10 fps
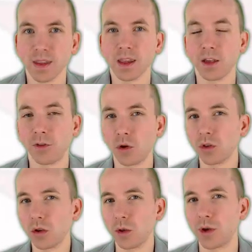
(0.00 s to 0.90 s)
If you're
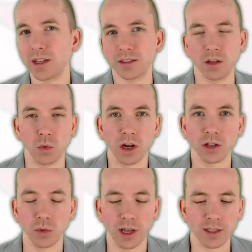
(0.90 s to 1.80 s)
the only person in the world
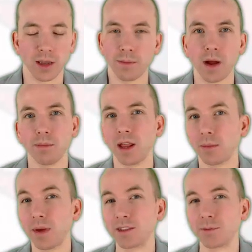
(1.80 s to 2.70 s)
that will accept my blank
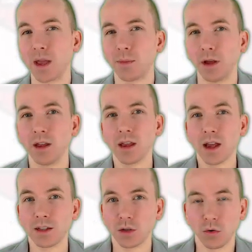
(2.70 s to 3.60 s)
piece of paper
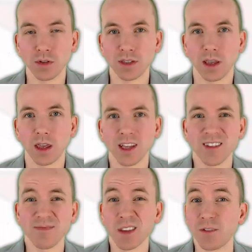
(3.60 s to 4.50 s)
as currency,
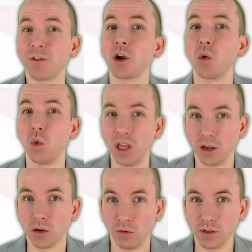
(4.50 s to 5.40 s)
it's a very weak
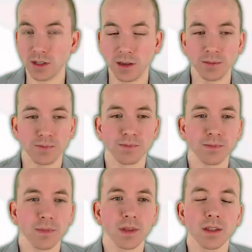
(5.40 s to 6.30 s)
currency.
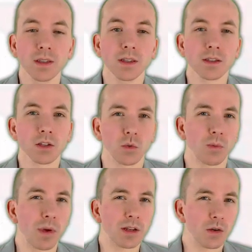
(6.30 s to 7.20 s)
So with
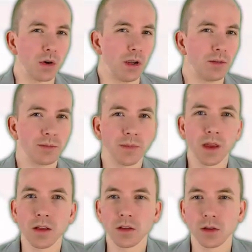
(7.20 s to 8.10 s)
Bitcoin,
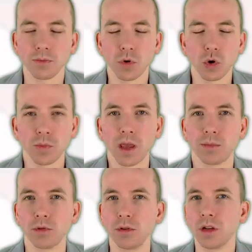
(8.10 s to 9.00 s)
the more
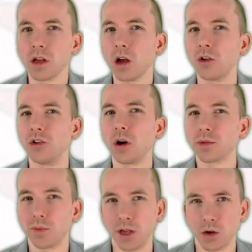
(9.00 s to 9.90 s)
people
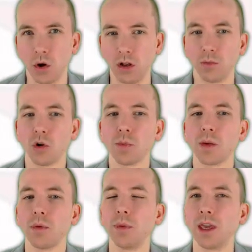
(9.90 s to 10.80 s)
adopt Bitcoin, the more
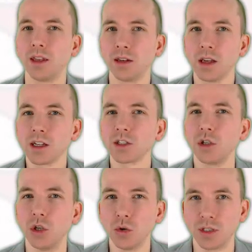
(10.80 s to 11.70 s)
people begin to
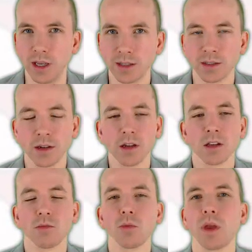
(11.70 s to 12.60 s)
use it,
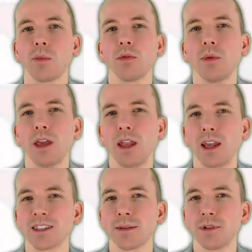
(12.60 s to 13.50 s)
the more people begin
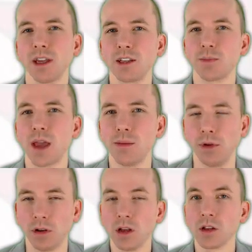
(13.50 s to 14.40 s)
accepting it as
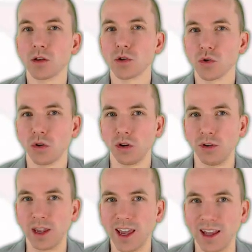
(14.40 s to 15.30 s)
payment, the stronger
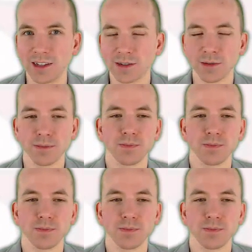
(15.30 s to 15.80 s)
it gets.